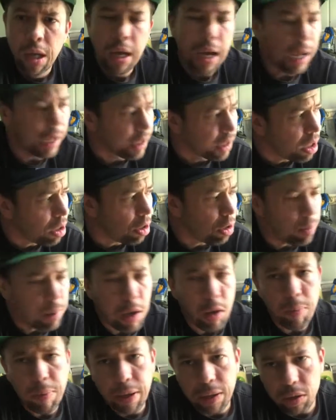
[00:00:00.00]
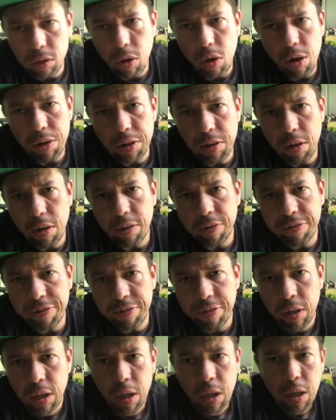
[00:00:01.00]
I care about my lawn
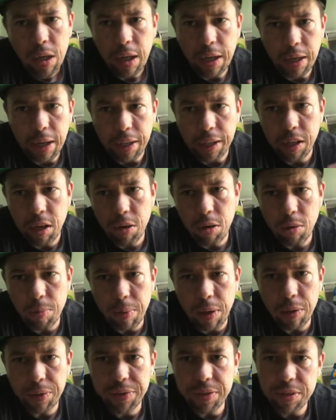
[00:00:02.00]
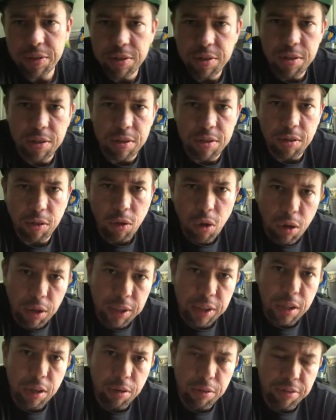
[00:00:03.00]
enough, and I care about this lawn
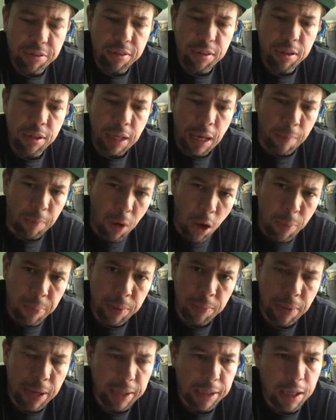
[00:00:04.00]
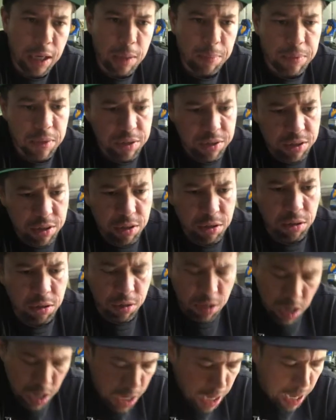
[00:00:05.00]
care thing. I'm upping my game this year.